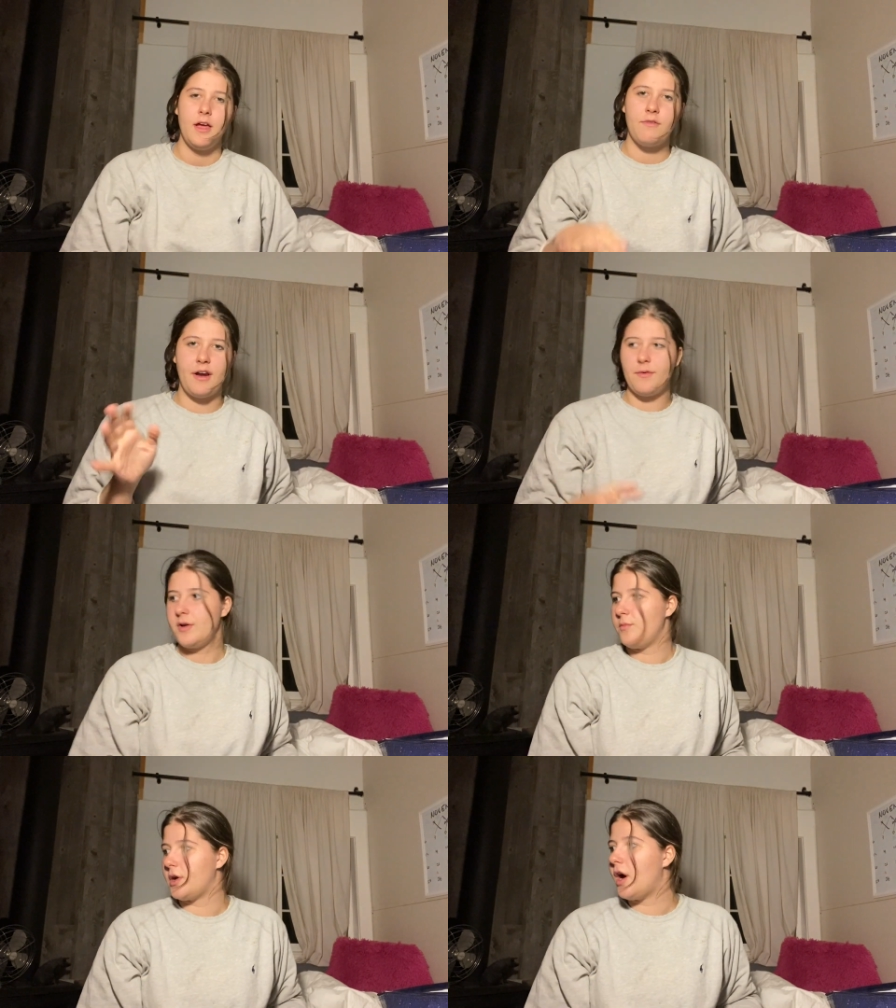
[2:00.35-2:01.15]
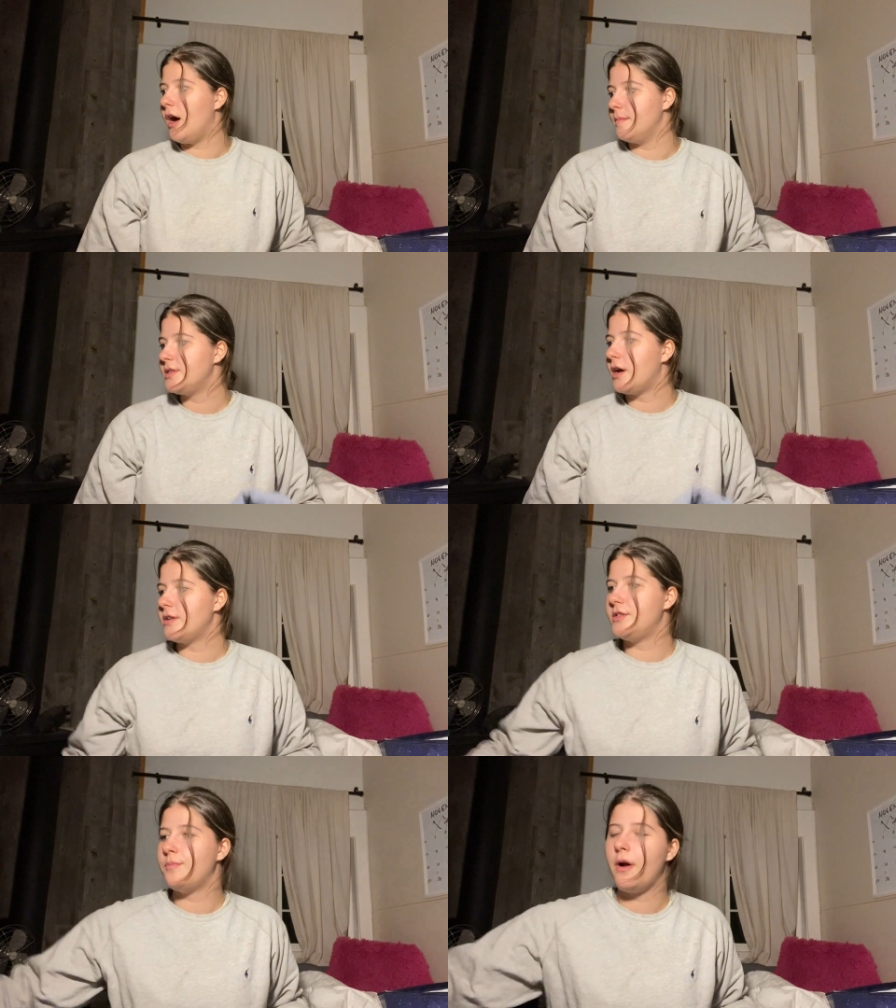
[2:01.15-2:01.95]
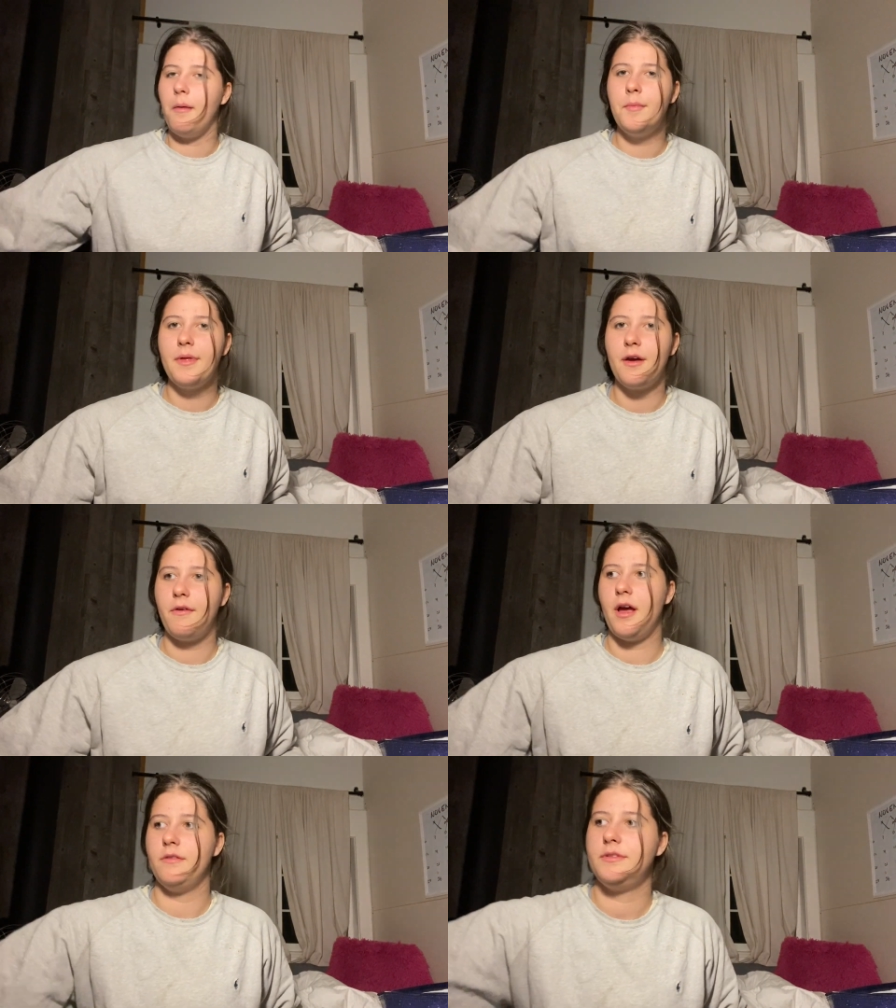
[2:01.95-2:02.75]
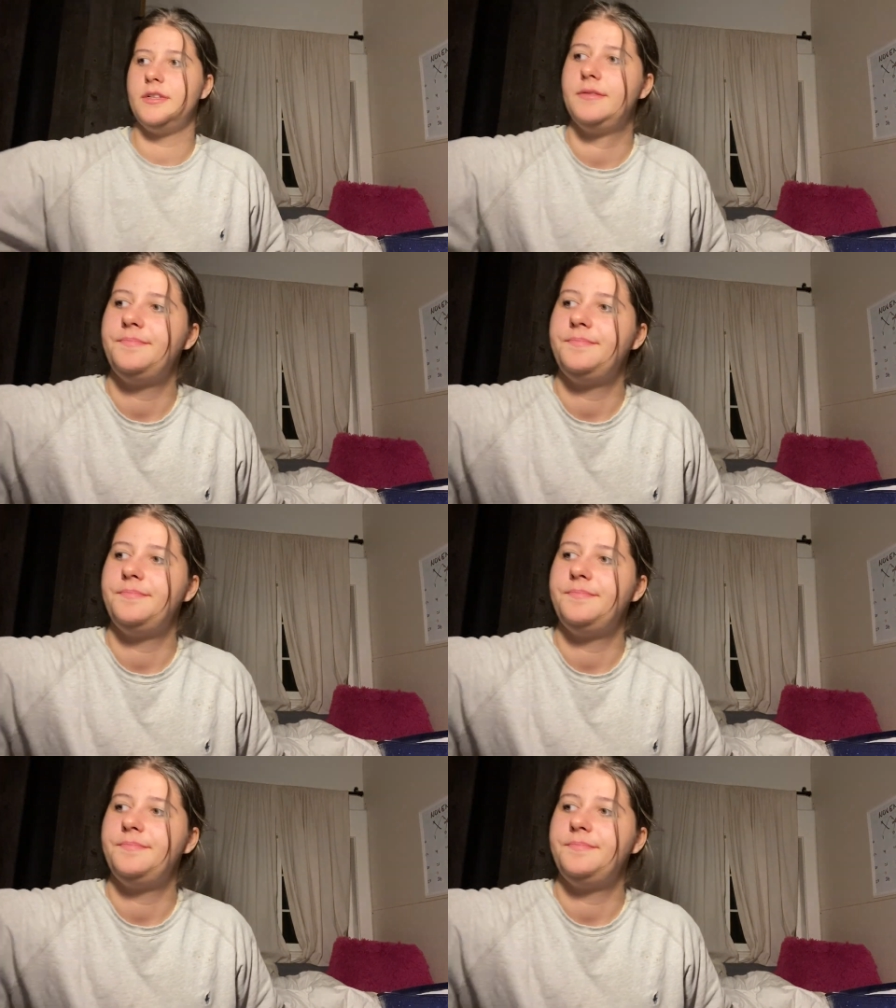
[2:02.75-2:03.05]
right around where comps are. So probably around,